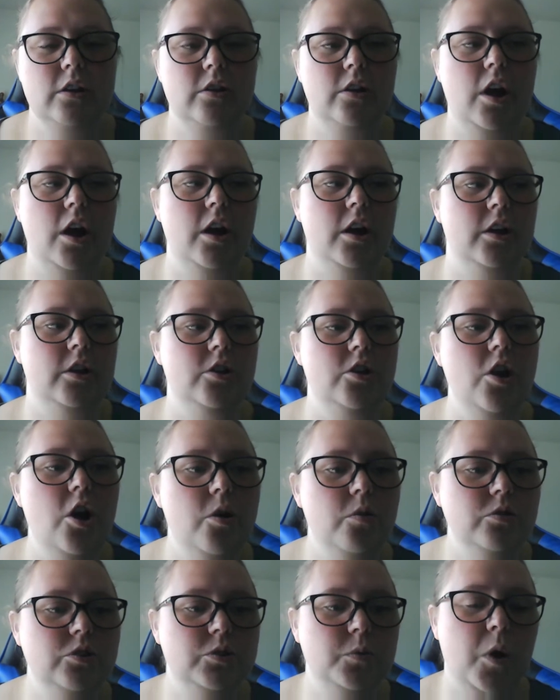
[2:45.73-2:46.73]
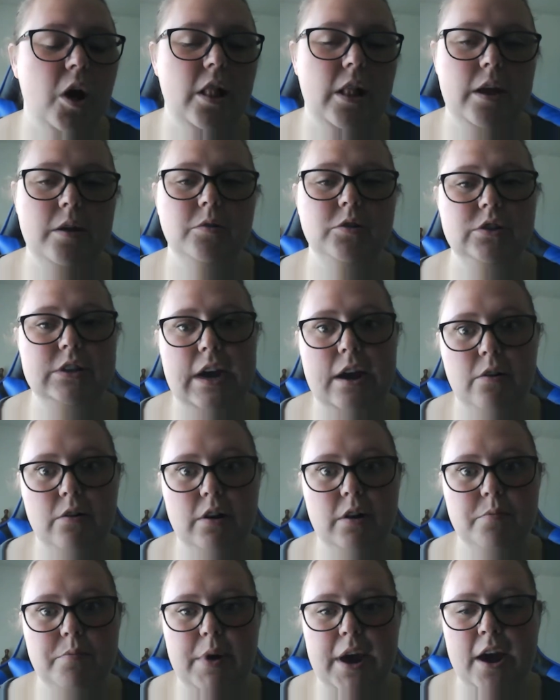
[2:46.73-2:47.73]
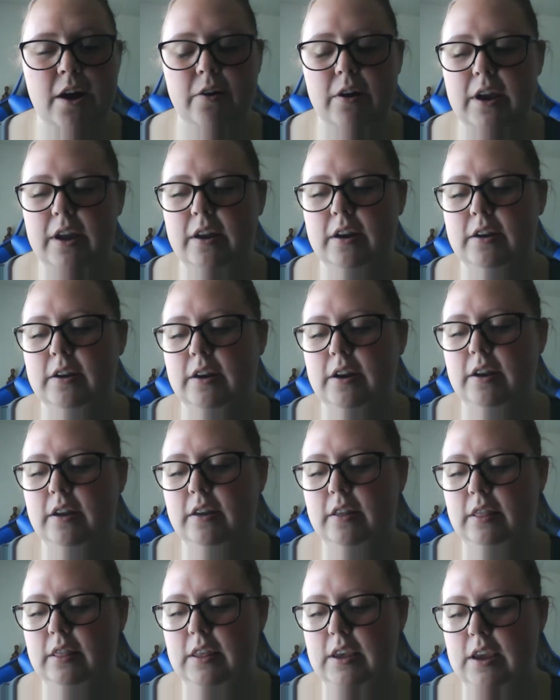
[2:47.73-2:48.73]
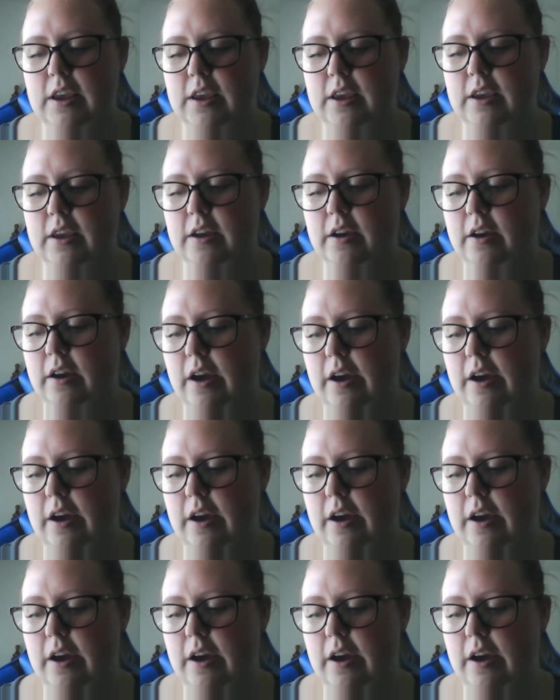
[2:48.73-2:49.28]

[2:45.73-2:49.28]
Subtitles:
notes while I was out and about in the